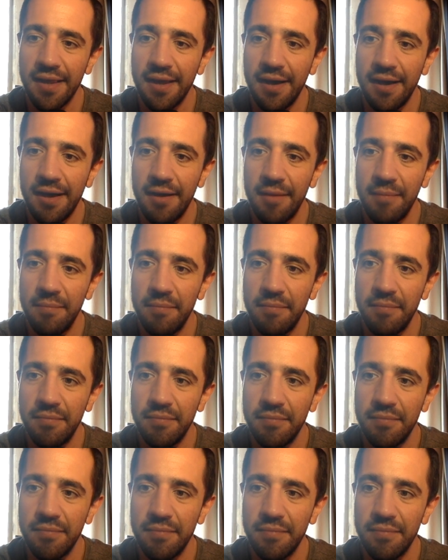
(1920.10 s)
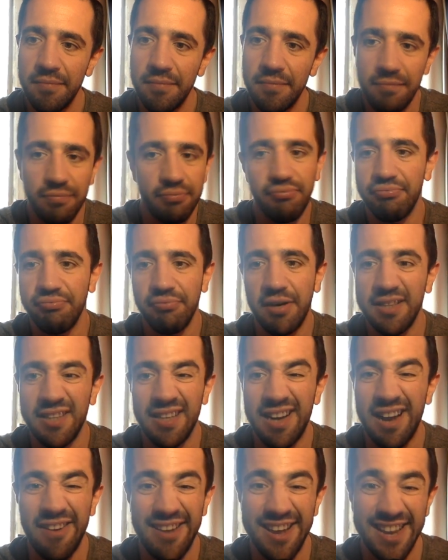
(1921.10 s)
I don't
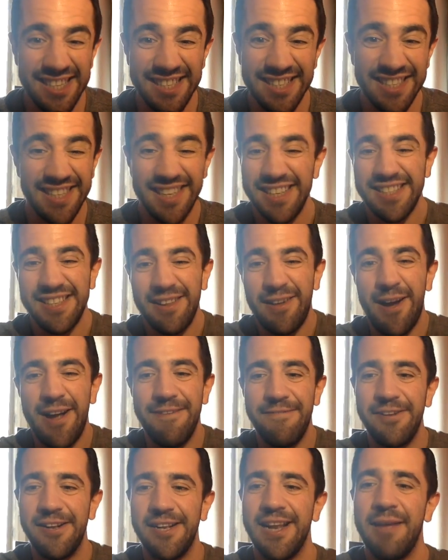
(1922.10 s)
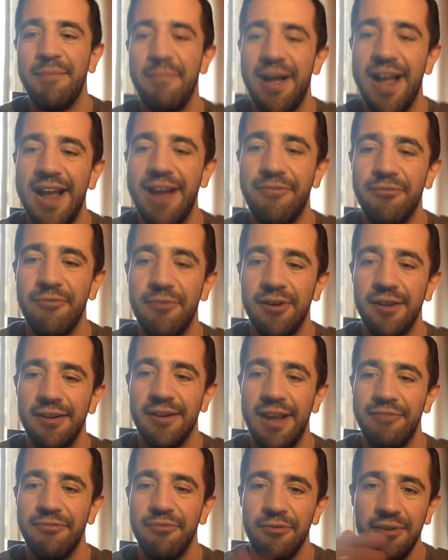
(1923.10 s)
know, it's life, isn't it, mate?
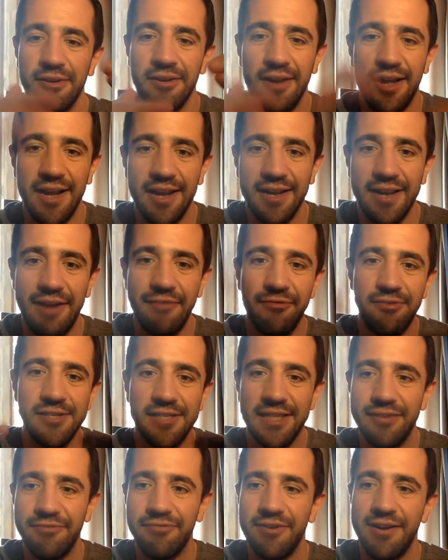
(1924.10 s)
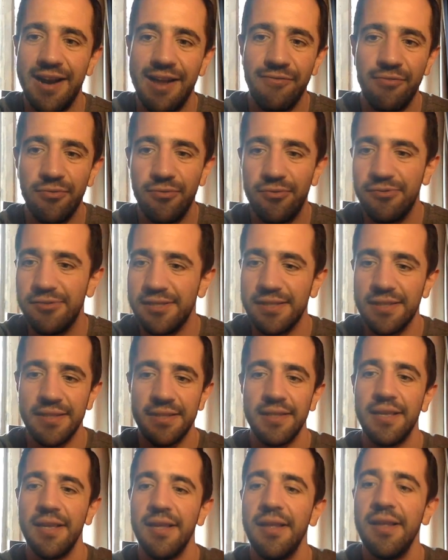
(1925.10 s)
Everyone's at different levels,
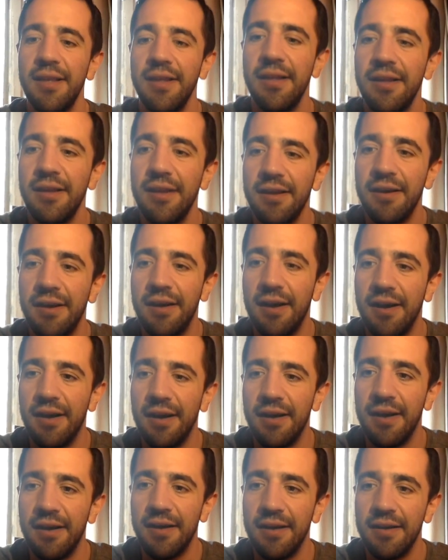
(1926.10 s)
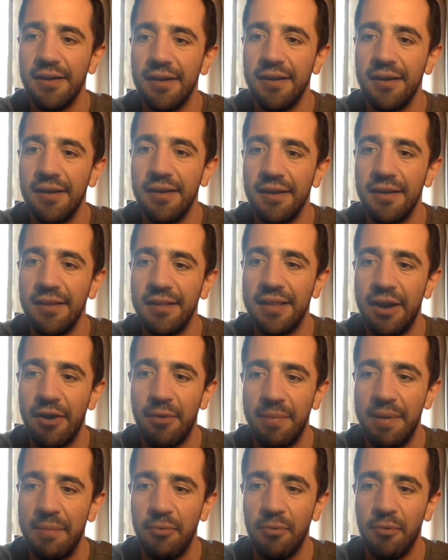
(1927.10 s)
and there are
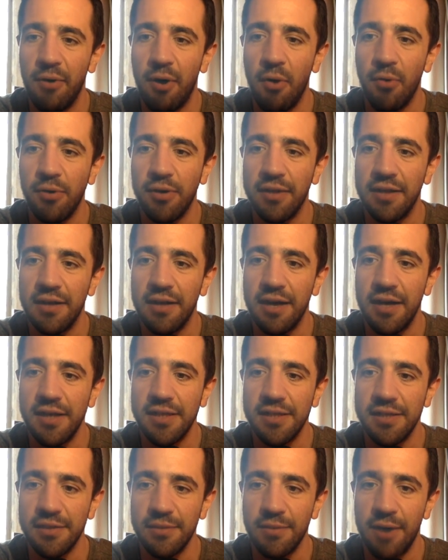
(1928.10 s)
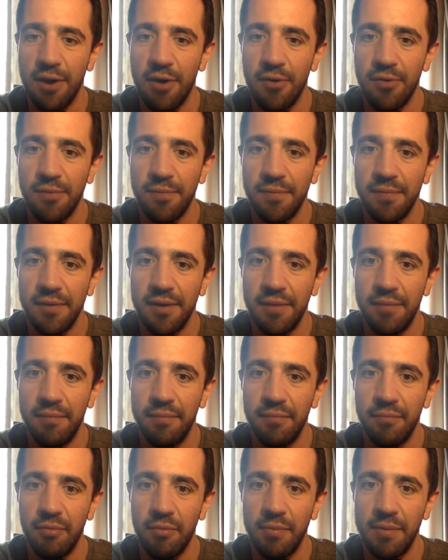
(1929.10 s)
people older than us as well,
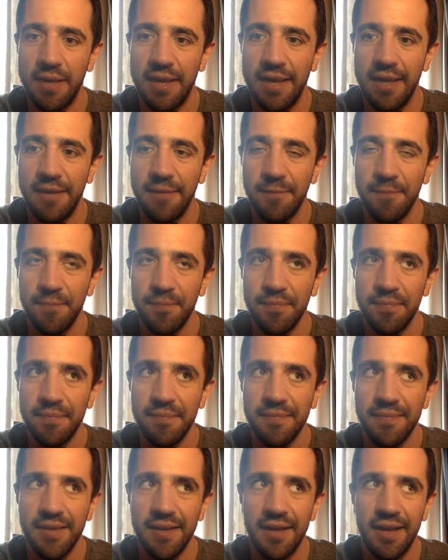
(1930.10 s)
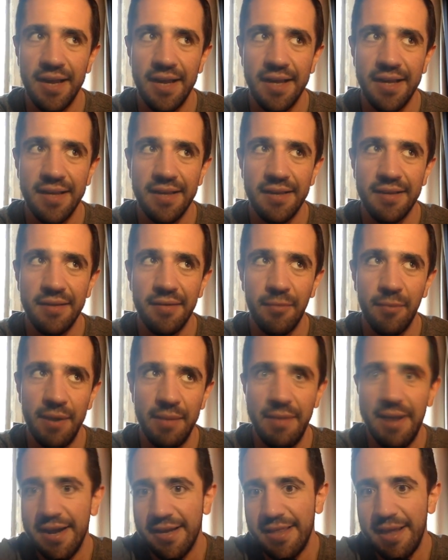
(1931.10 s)
and probably like we
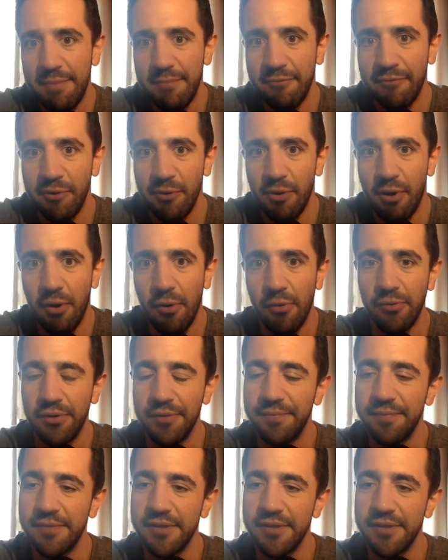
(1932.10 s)
make them feel old.